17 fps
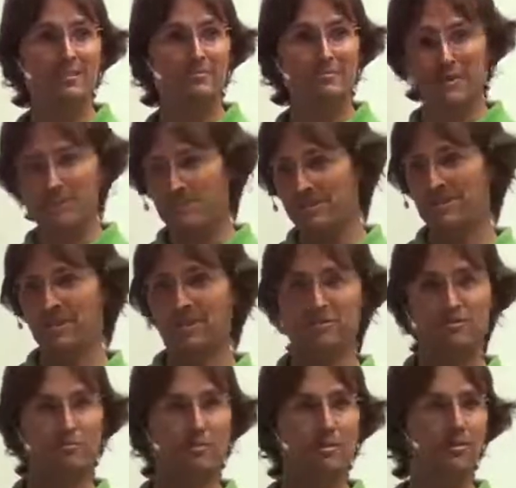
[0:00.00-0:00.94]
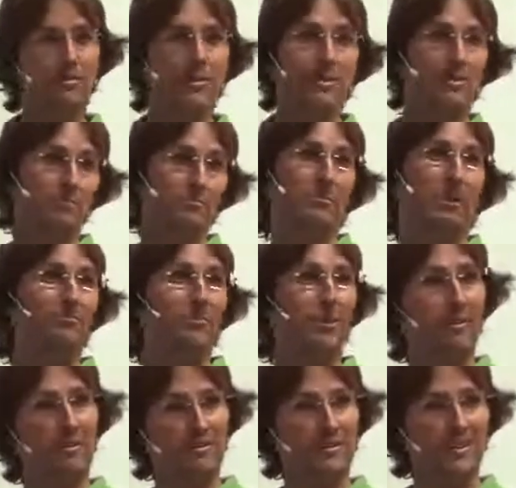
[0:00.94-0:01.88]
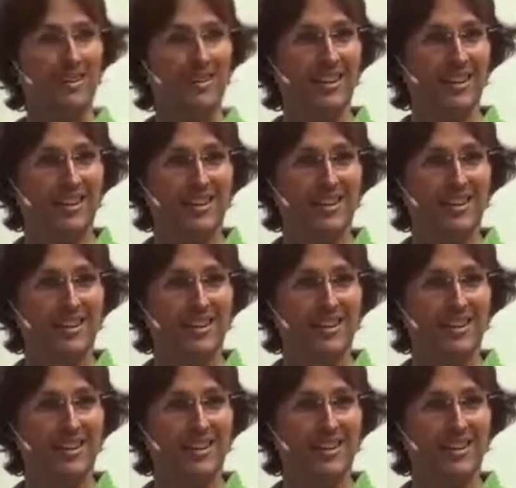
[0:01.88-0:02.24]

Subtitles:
that if something goes wrong, it's my fault.